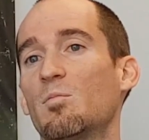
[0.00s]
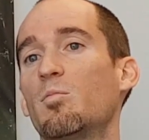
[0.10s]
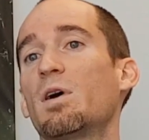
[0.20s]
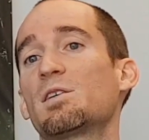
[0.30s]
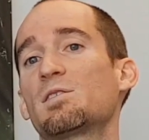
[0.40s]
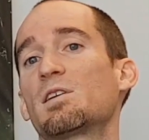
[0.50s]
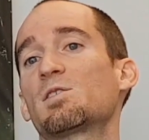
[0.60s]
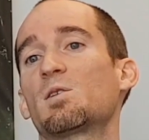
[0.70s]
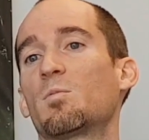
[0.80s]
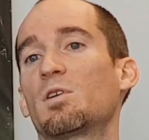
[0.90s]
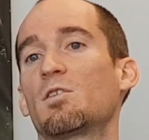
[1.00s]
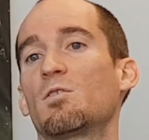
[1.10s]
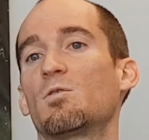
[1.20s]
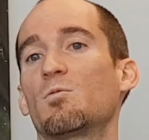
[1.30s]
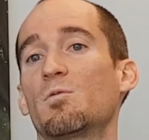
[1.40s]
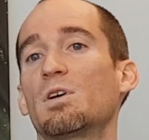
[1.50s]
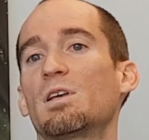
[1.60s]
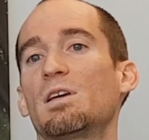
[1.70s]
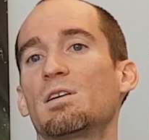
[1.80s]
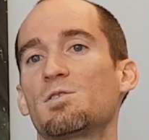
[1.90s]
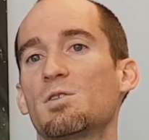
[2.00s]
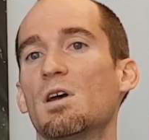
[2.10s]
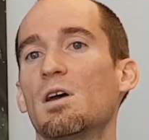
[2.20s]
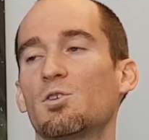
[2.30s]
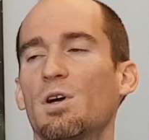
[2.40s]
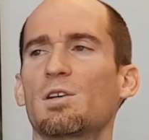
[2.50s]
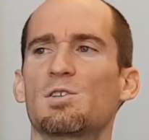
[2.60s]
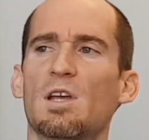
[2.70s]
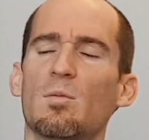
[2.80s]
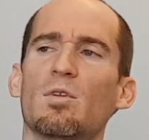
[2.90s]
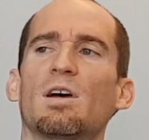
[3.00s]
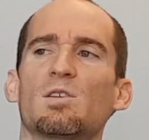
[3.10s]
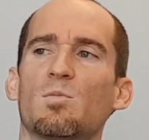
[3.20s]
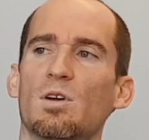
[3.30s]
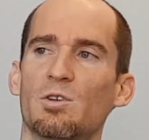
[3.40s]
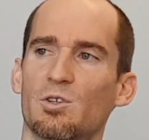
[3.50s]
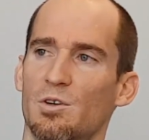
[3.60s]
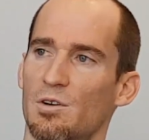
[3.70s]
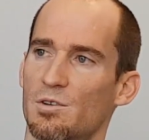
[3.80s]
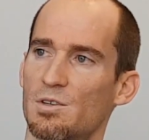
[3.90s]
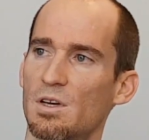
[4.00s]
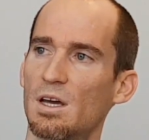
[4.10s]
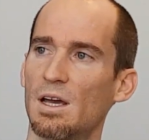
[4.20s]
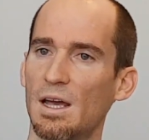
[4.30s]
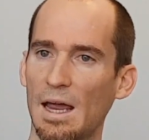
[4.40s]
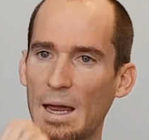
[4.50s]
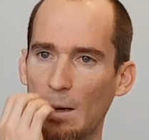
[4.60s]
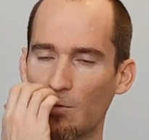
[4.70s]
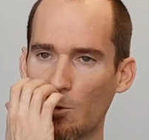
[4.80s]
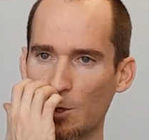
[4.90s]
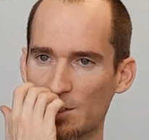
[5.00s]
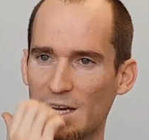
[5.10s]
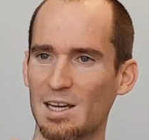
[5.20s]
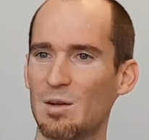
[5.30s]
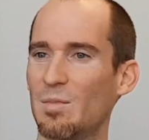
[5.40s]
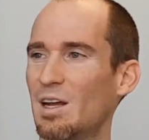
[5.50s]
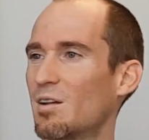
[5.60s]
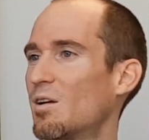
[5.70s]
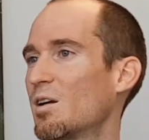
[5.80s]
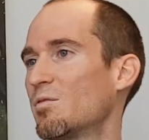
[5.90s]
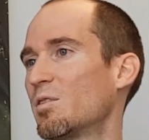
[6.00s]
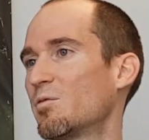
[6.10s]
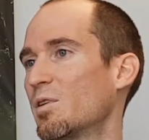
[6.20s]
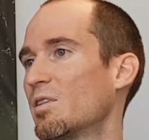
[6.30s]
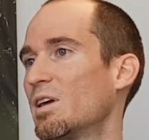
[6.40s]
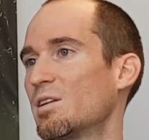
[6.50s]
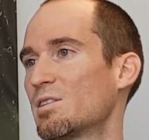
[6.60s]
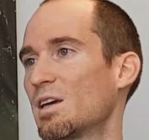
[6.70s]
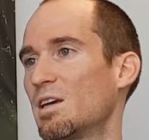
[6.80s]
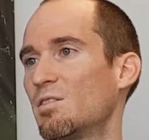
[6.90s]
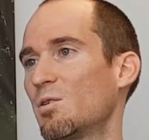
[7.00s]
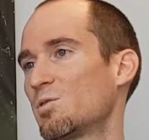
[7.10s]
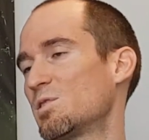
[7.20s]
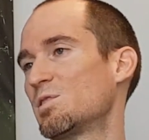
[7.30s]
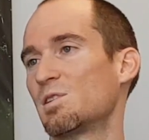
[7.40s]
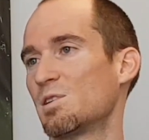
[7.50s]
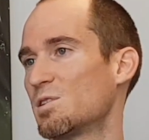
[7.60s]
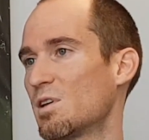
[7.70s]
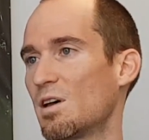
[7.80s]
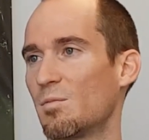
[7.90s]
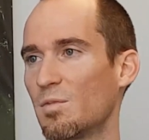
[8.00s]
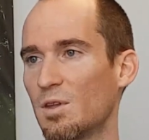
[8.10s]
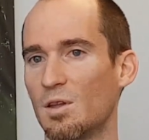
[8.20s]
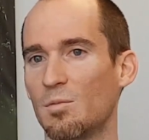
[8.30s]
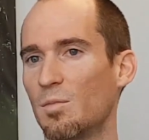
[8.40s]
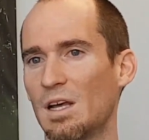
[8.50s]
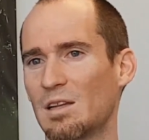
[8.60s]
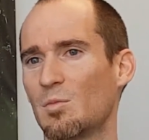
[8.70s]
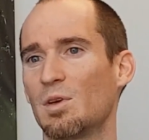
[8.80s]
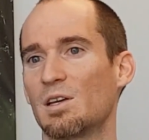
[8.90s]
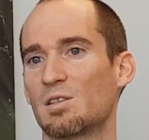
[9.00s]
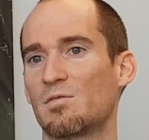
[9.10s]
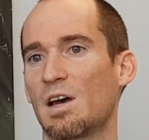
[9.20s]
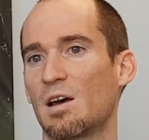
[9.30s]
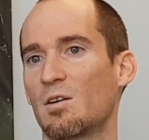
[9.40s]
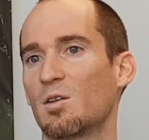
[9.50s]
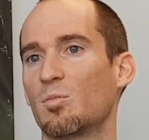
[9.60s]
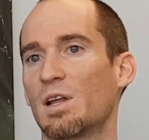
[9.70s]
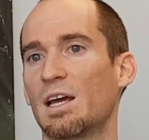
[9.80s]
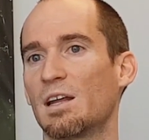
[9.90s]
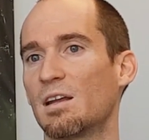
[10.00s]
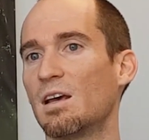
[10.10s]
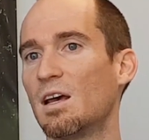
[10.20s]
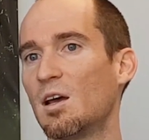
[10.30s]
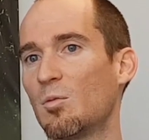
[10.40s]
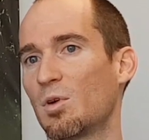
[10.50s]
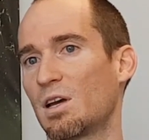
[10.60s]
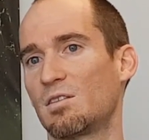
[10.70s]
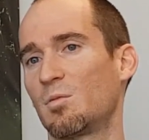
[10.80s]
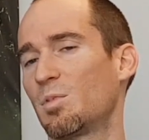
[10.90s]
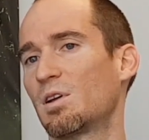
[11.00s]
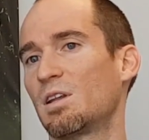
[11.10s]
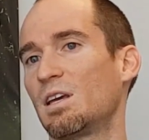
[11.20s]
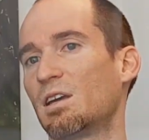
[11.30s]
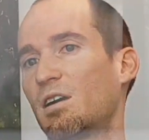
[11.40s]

the best thing someone can do really is try to stabilize blood sugars. And of course, that can mean a lot of different things, like ketosis is like the biggest fad on the planet. But I typically